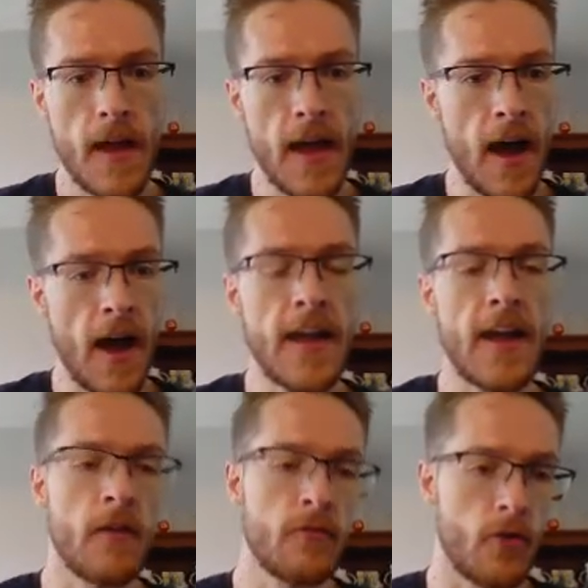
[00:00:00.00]
I
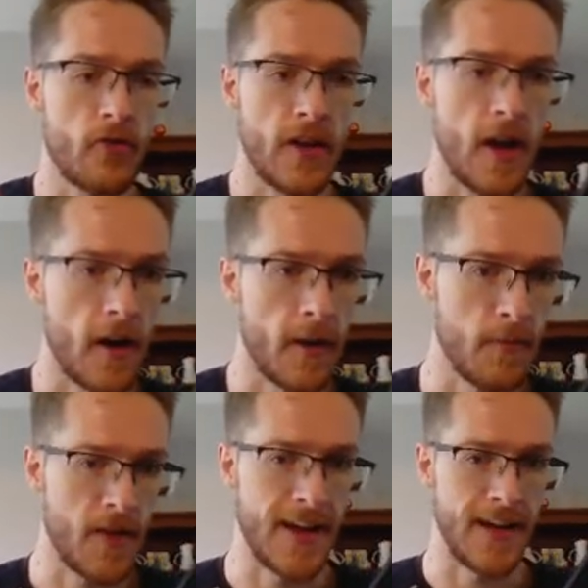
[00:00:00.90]
unfortunately can't
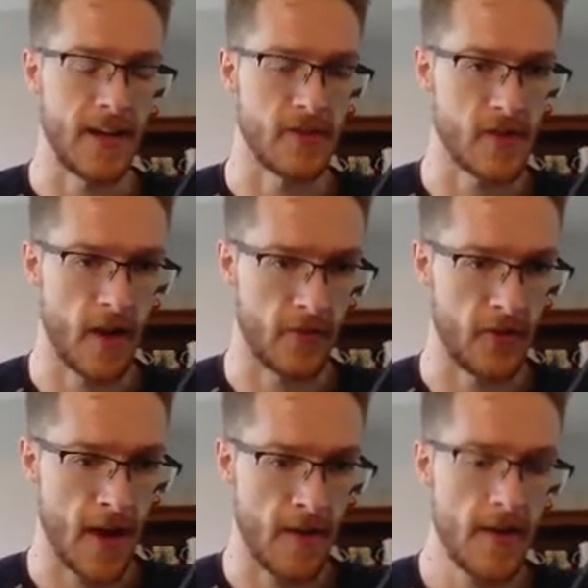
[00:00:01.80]
obtain Ian shards yet.